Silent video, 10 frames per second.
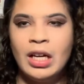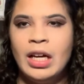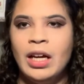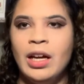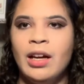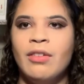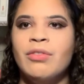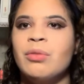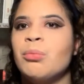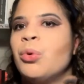
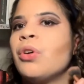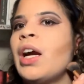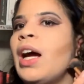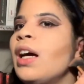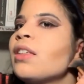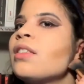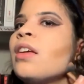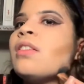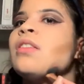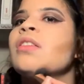have more
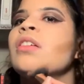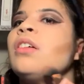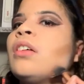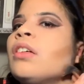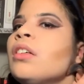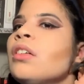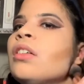access to